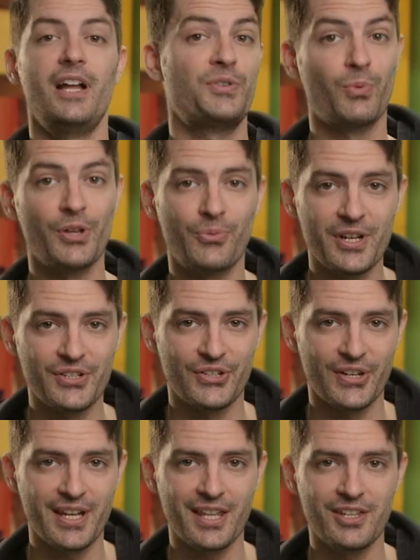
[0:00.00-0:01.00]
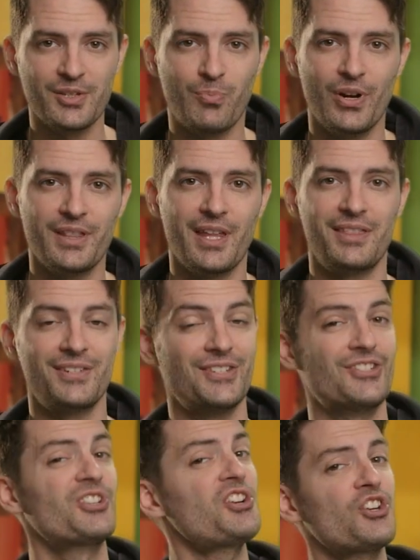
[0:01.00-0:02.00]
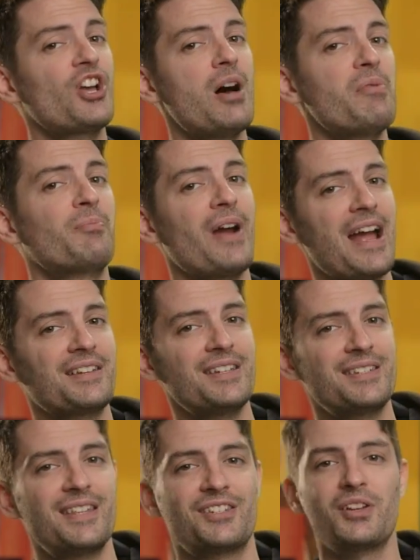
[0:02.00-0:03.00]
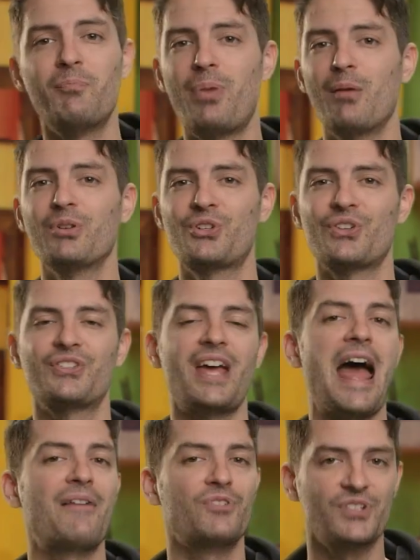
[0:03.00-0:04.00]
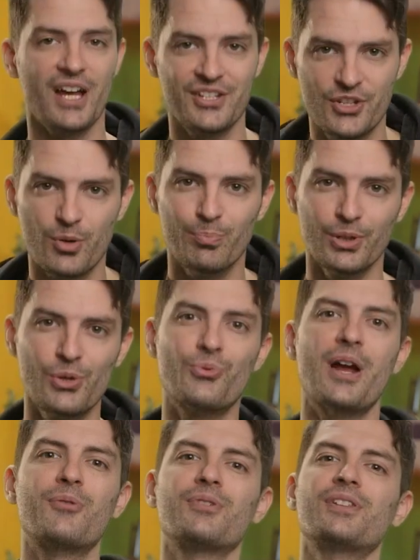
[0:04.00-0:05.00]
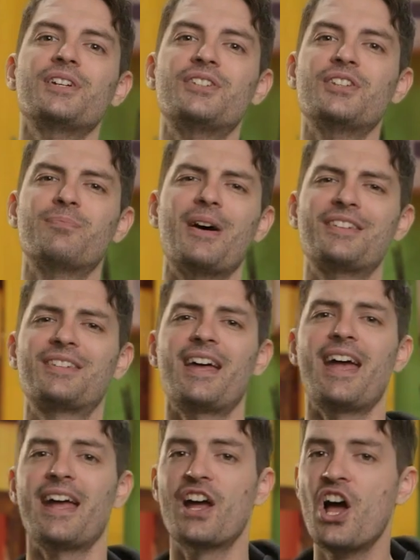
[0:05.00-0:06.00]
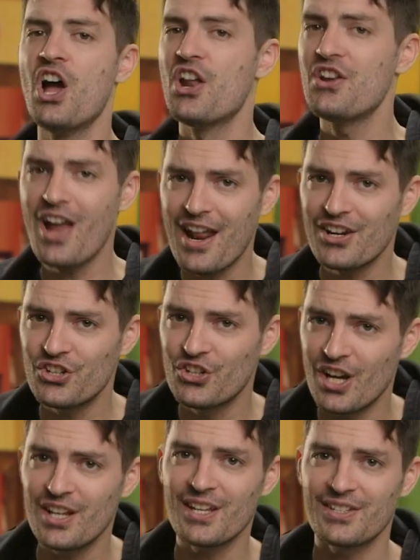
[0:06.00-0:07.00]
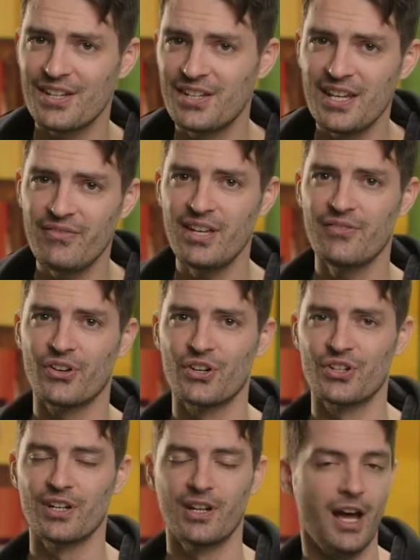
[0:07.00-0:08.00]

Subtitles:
It's worth reasserting at this point that this is such a common practice that some publishers advertise their Blu-ray releases by saying, not as shitty as the TV version.